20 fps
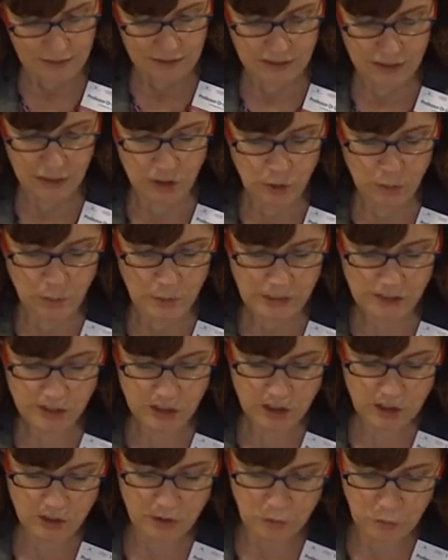the
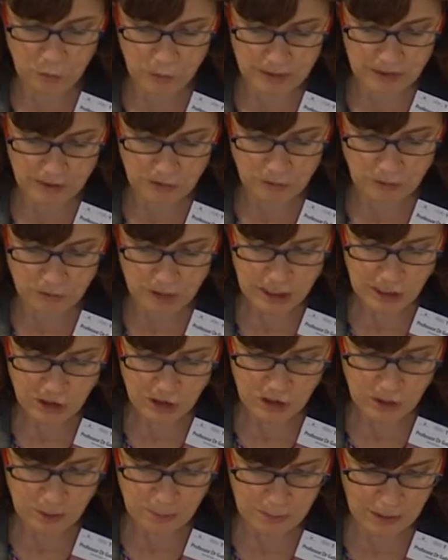question whether
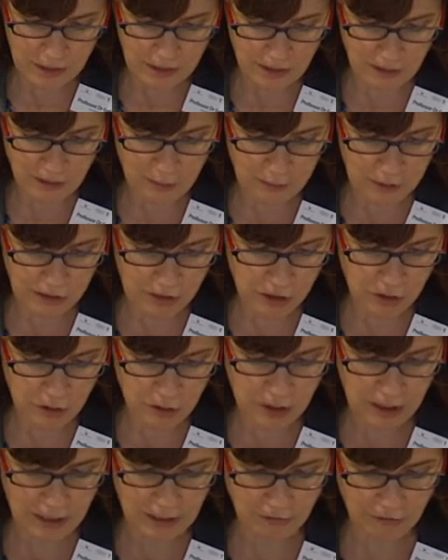regional parliaments
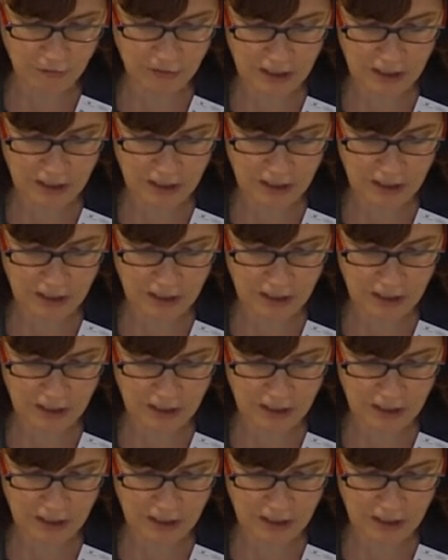should have